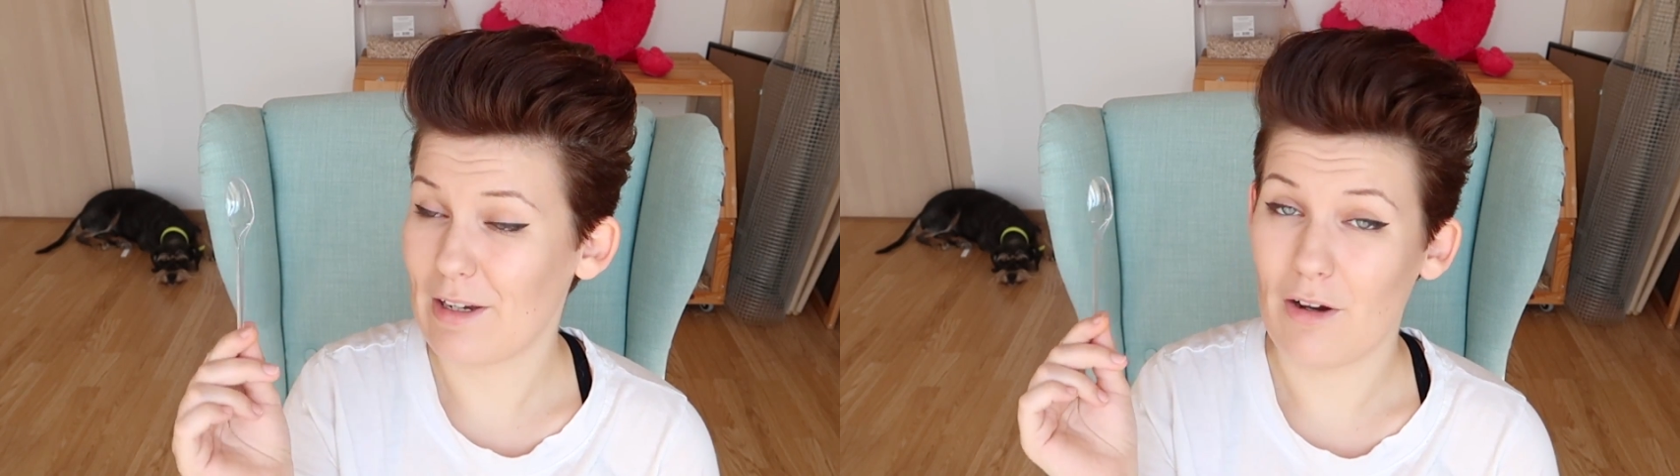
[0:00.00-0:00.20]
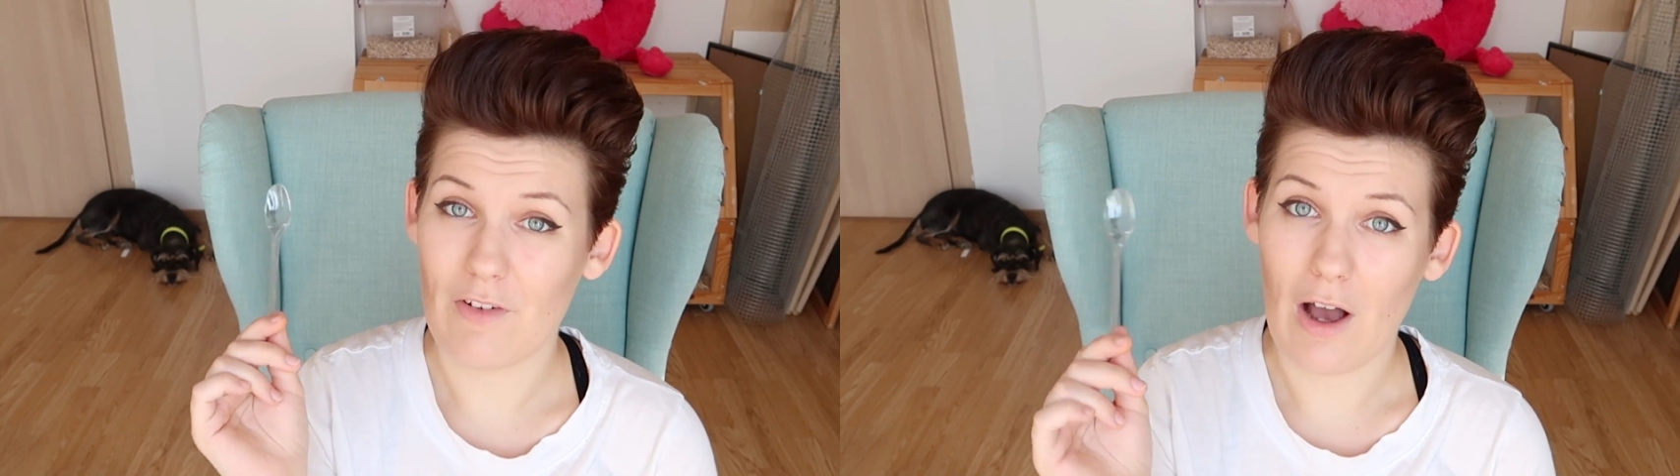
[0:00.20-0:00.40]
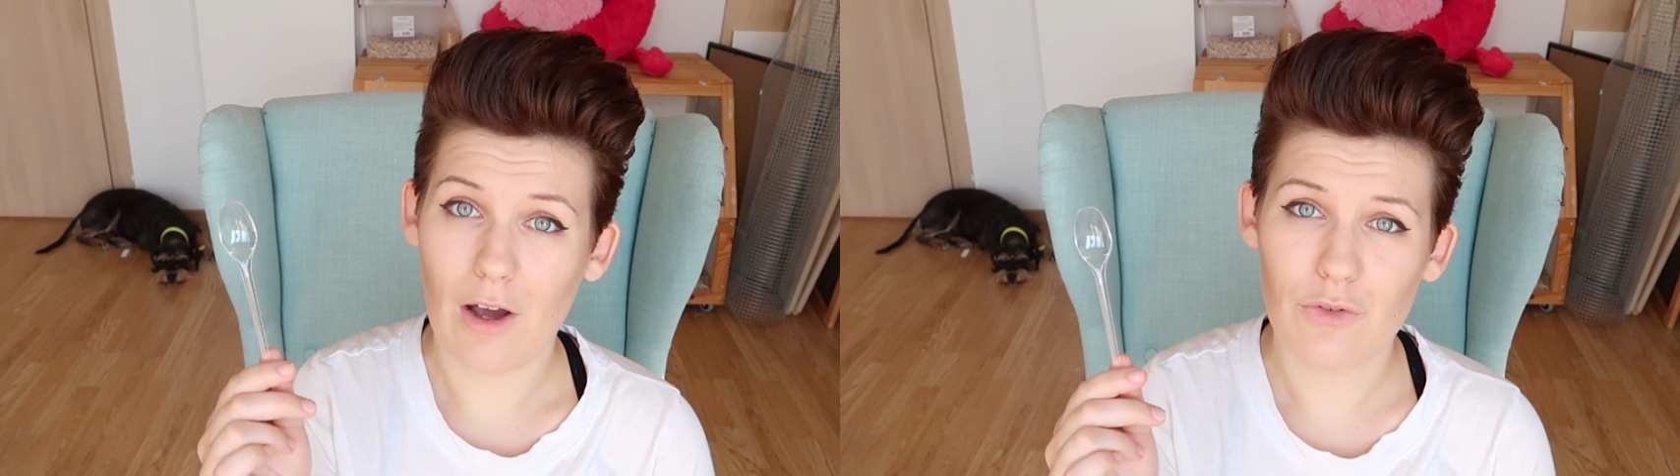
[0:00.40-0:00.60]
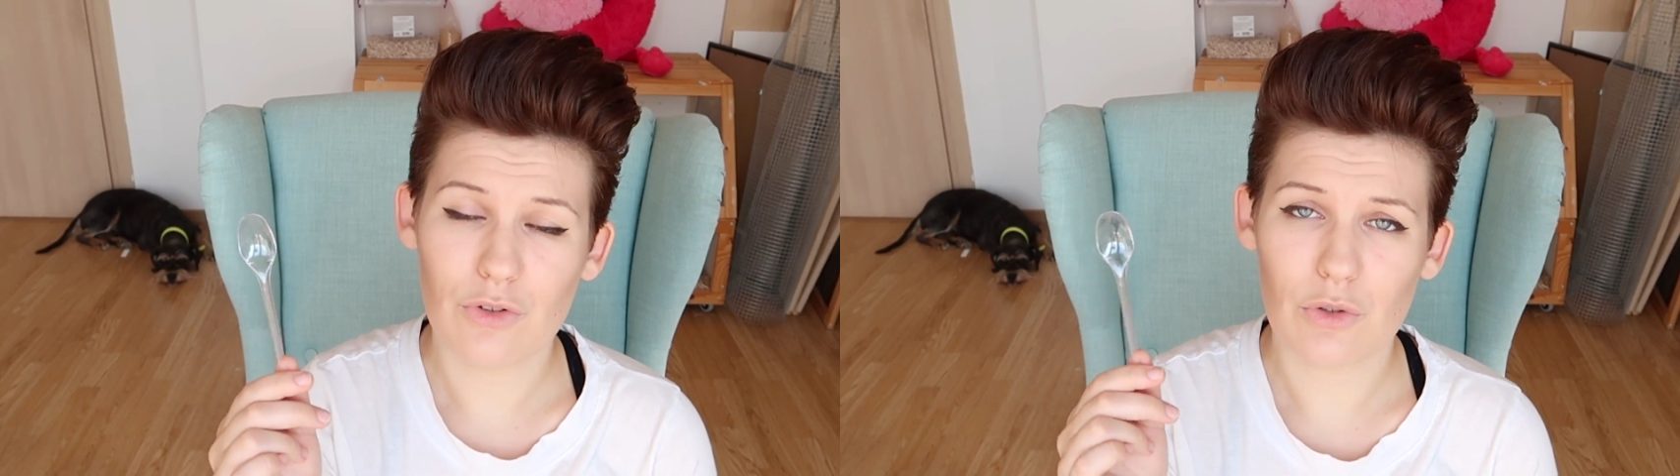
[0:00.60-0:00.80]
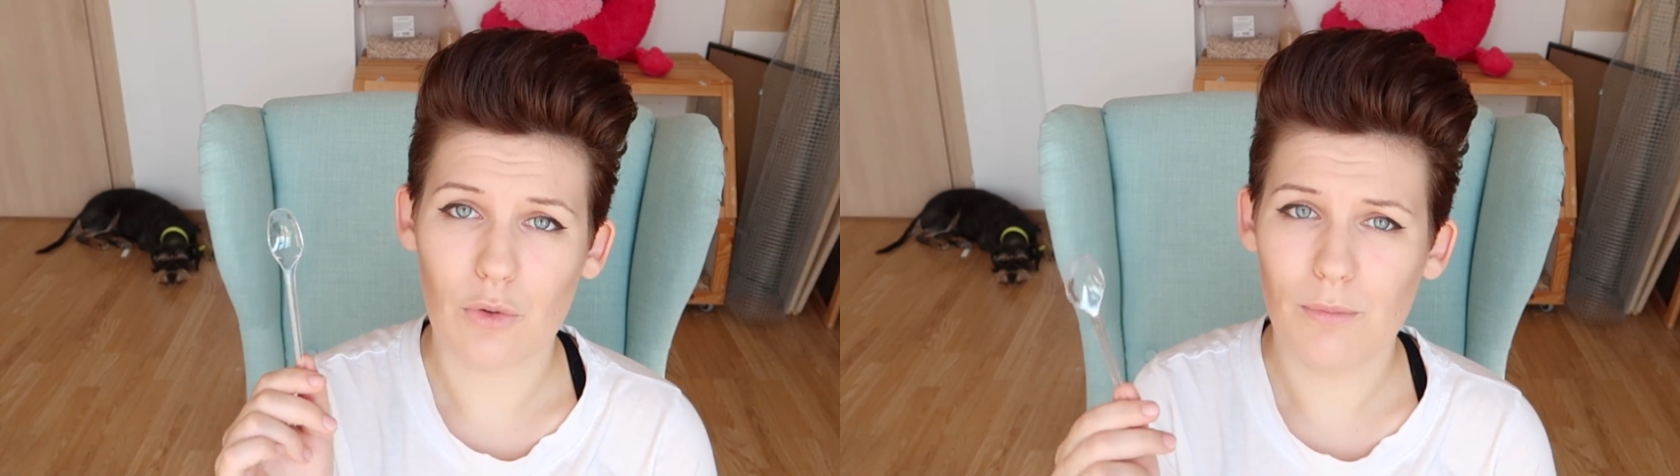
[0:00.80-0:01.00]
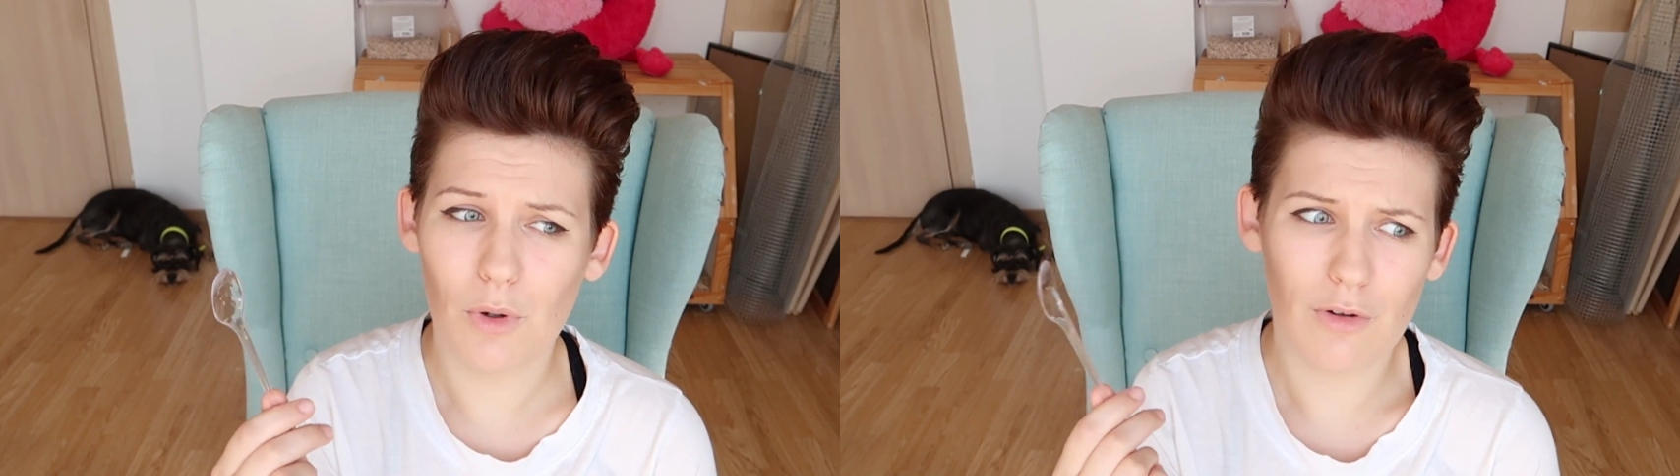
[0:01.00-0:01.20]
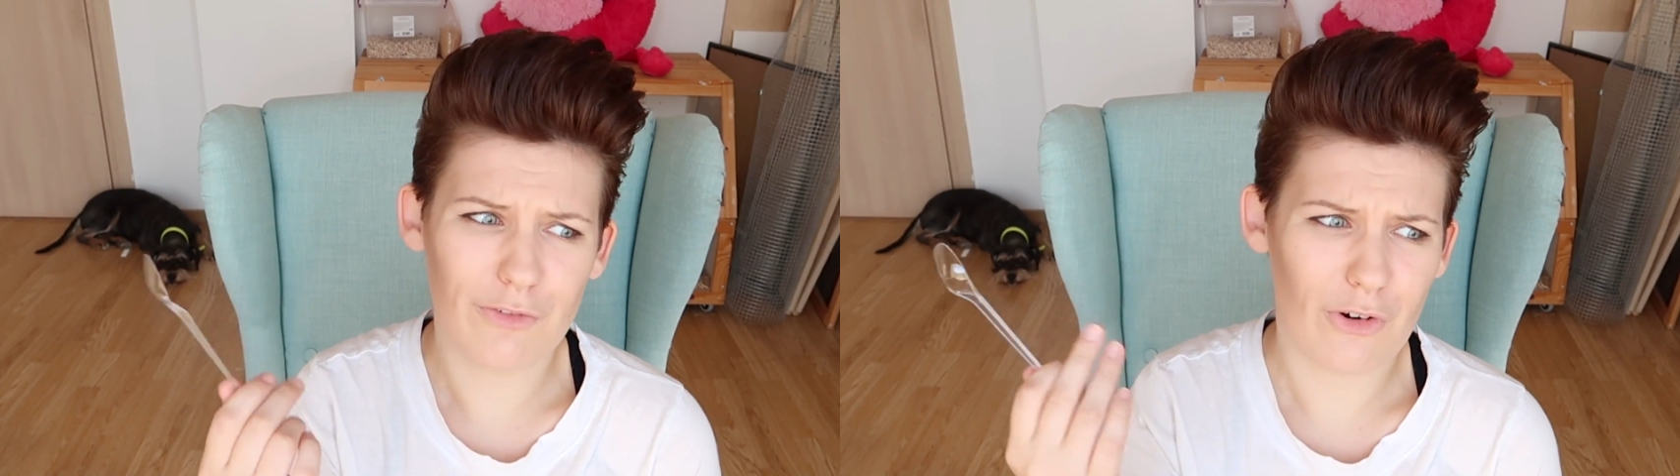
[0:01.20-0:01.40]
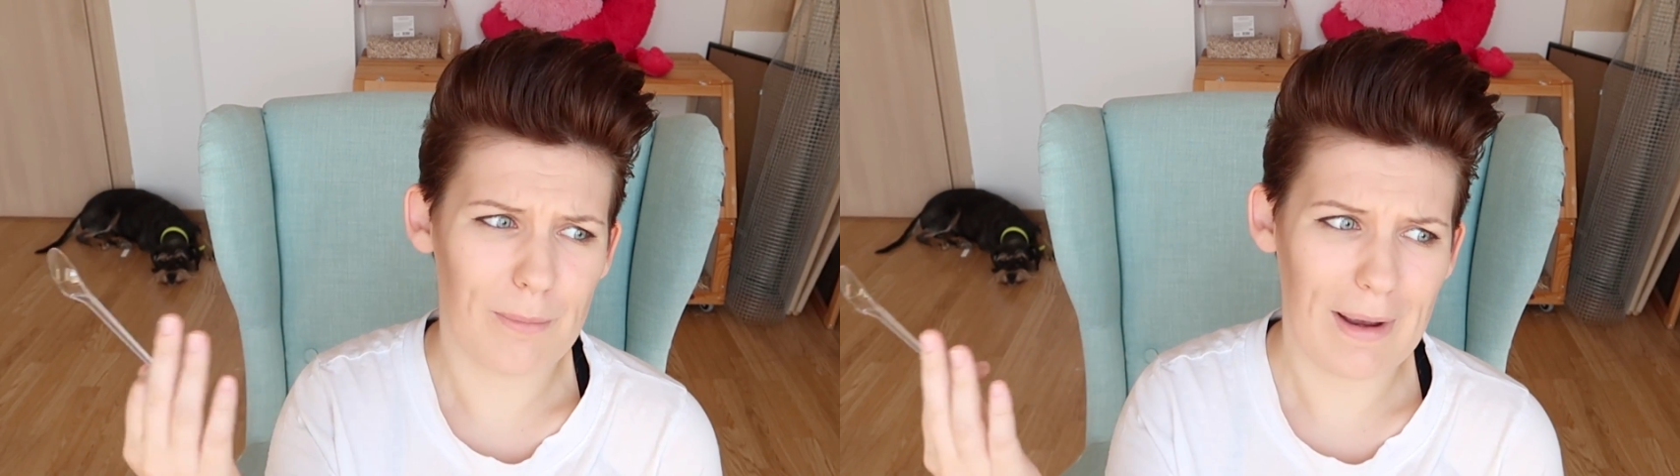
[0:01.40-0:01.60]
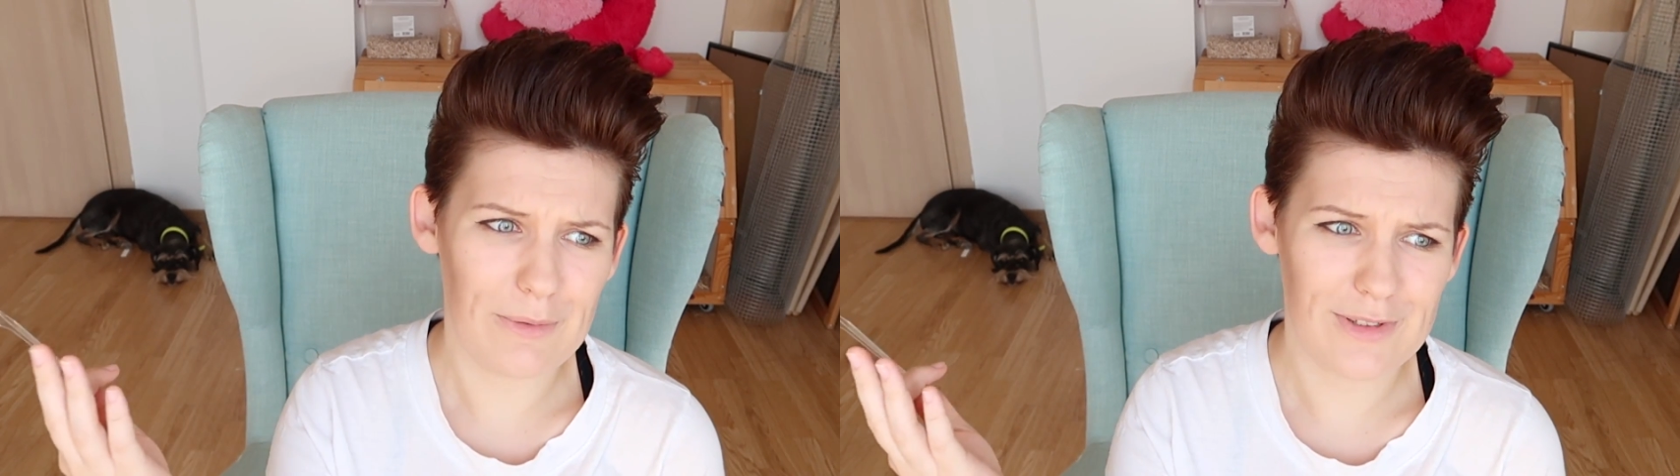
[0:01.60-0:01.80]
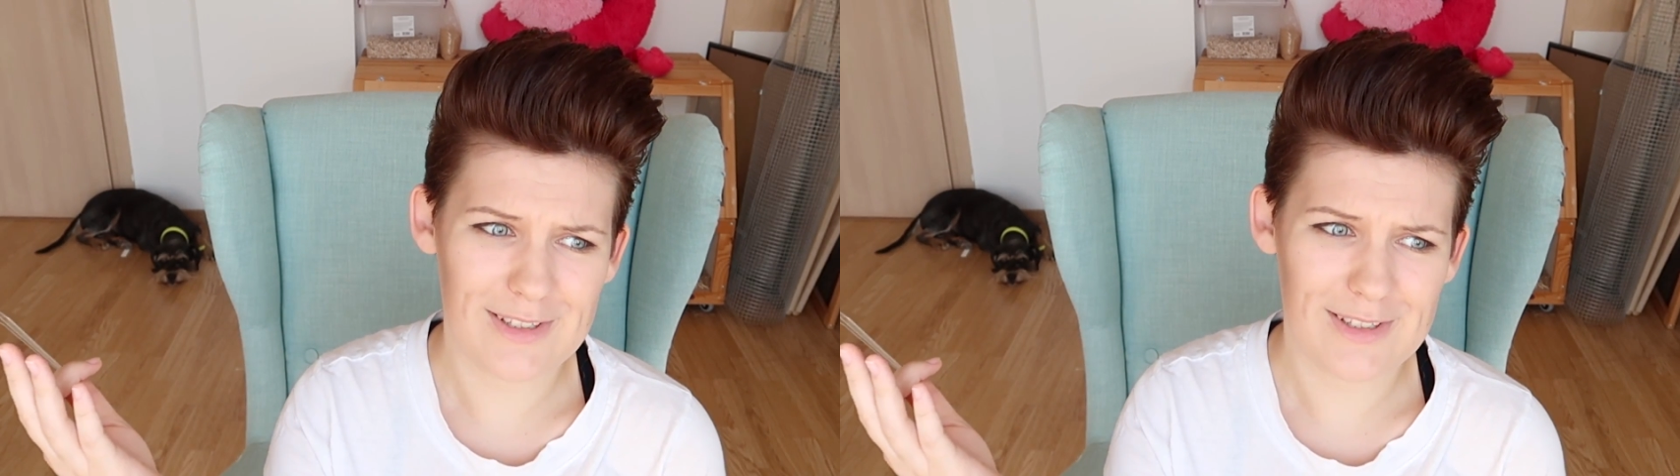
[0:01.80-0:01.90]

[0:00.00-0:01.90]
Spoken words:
of 100 or more for about